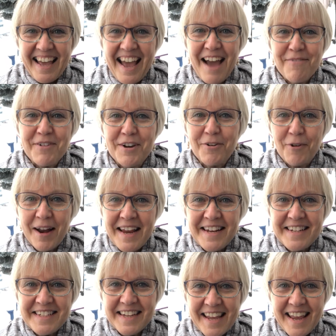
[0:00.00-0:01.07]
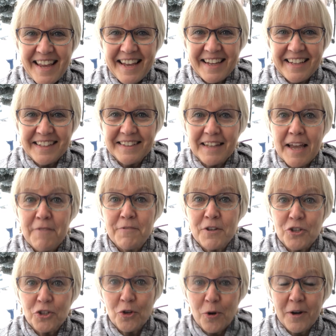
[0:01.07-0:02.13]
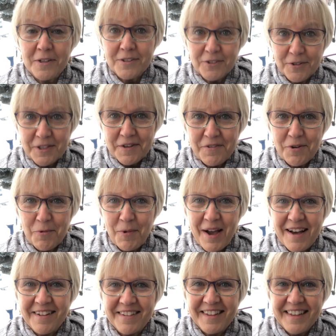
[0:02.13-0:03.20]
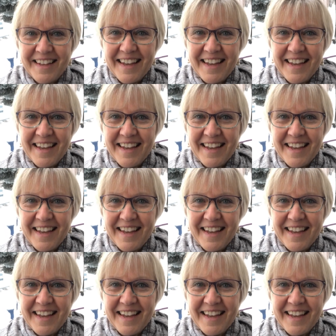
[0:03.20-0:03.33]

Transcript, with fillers: Have a great day. Life is short, so live it well.